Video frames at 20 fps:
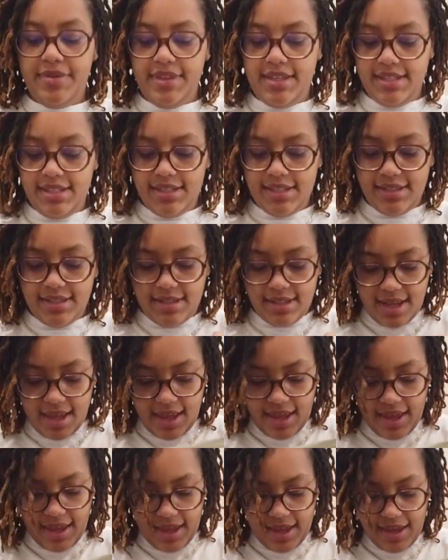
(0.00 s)
this is
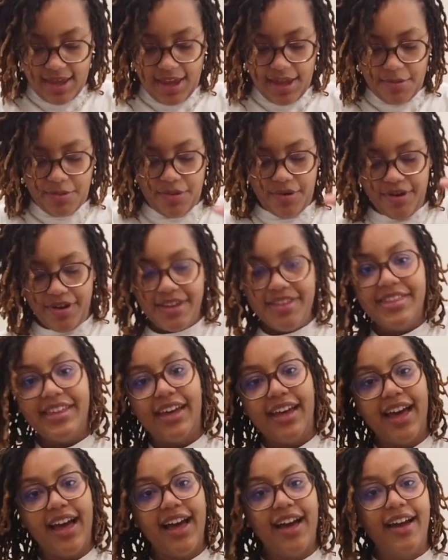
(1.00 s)
a apron
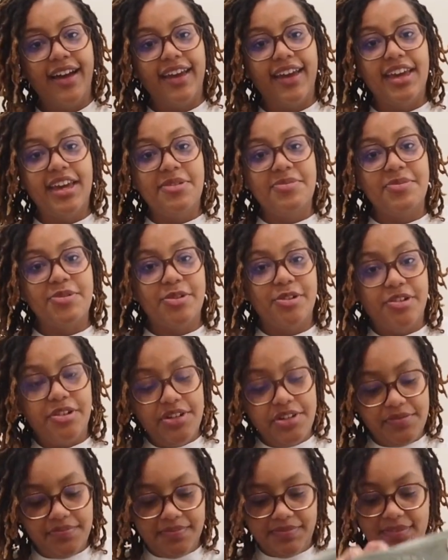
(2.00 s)
that I
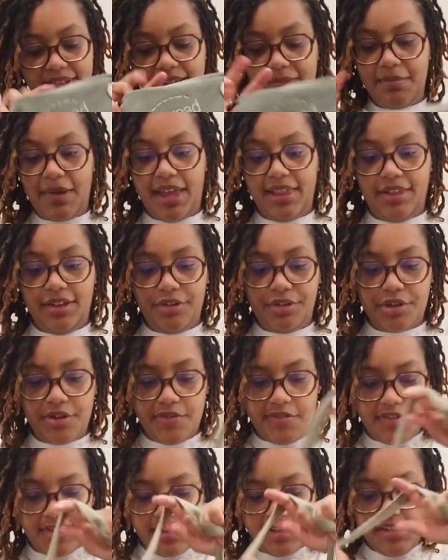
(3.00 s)
embroidered my logo
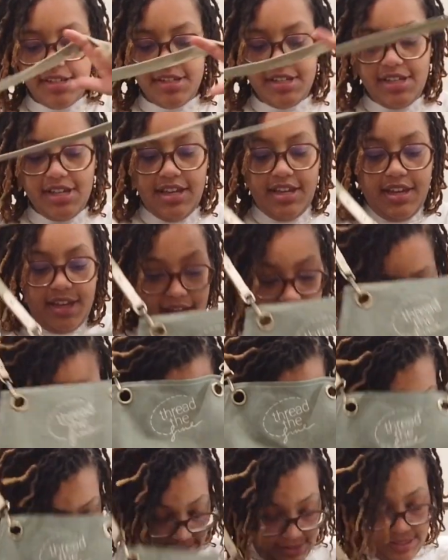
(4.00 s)
on. I
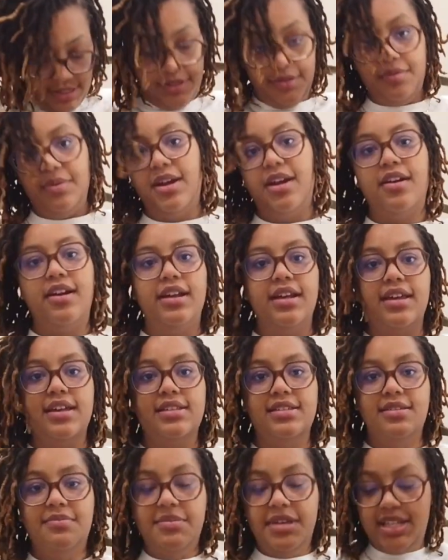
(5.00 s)
like to wear it because
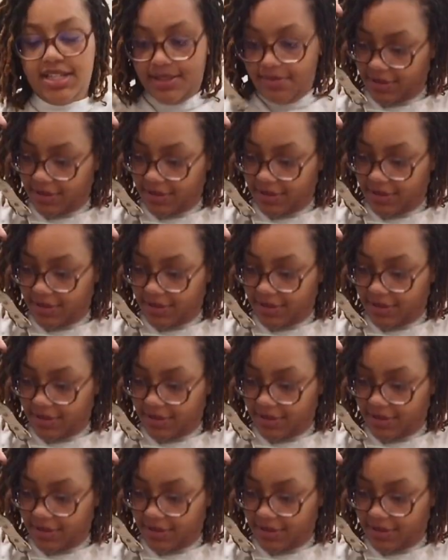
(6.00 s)
it makes